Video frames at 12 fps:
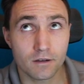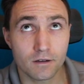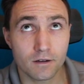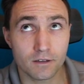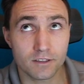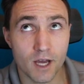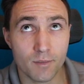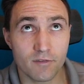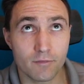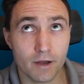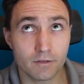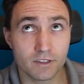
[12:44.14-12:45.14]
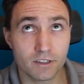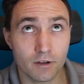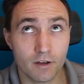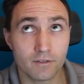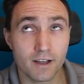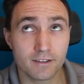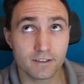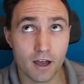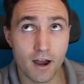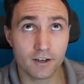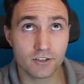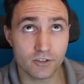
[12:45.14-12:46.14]
on top of a mountain. You have less
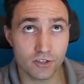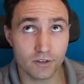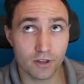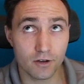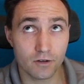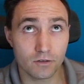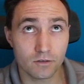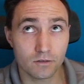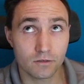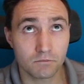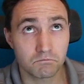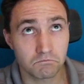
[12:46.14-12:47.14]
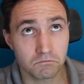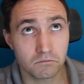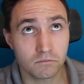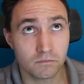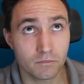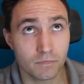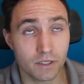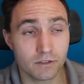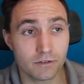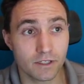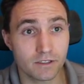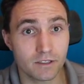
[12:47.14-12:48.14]
oxygen though.
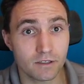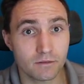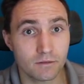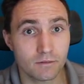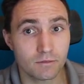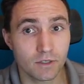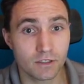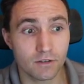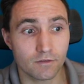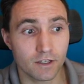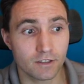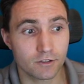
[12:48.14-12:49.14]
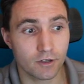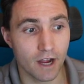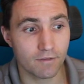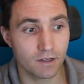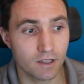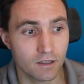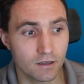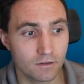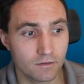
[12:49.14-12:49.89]
Interesting, because you have less gravity.